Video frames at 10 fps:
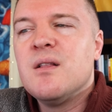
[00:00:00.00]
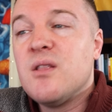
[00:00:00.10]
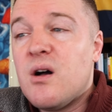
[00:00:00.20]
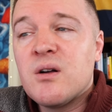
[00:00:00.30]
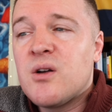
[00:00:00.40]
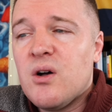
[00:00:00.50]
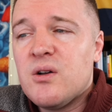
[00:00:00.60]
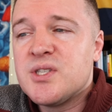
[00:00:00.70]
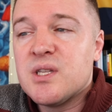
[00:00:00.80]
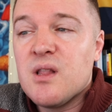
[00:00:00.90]
long
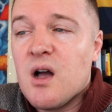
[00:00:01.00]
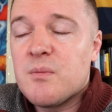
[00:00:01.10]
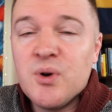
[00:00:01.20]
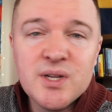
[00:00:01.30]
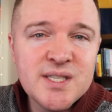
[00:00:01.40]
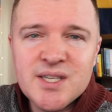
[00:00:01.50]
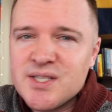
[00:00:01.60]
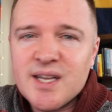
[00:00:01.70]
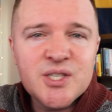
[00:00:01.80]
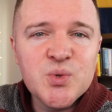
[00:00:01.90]
calls and long puts, because
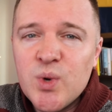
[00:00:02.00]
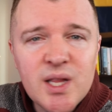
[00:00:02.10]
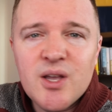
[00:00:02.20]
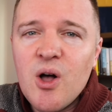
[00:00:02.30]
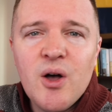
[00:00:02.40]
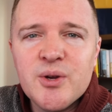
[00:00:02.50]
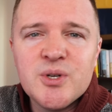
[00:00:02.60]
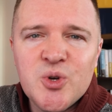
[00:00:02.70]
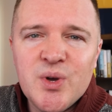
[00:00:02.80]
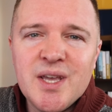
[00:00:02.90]
that's really all you're
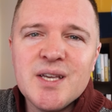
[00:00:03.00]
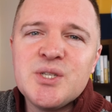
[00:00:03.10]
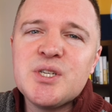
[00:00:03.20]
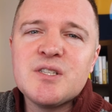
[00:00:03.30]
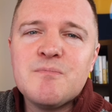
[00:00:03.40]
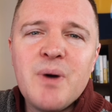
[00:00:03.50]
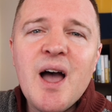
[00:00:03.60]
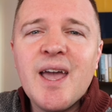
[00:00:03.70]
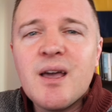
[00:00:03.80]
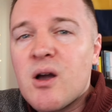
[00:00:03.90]
doing is just
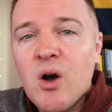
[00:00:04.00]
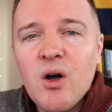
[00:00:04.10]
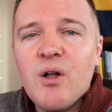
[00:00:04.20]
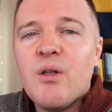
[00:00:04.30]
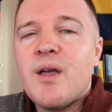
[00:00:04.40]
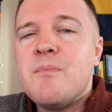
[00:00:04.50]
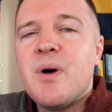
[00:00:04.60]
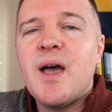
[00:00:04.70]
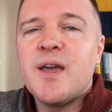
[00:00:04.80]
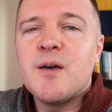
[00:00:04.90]
buying a call and
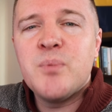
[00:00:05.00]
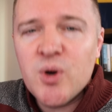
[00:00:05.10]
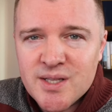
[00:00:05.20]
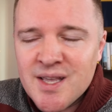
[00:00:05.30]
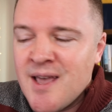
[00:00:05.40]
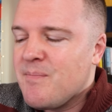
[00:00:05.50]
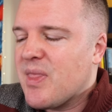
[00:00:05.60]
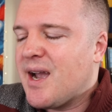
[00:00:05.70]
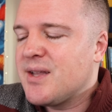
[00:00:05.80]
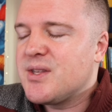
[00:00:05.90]
buying a put
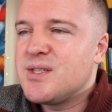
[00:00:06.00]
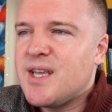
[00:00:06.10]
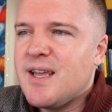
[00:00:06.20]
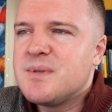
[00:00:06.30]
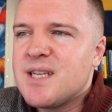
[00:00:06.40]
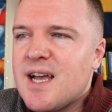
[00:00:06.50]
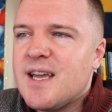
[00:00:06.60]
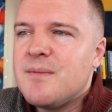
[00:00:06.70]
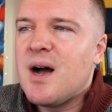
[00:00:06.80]
at the same time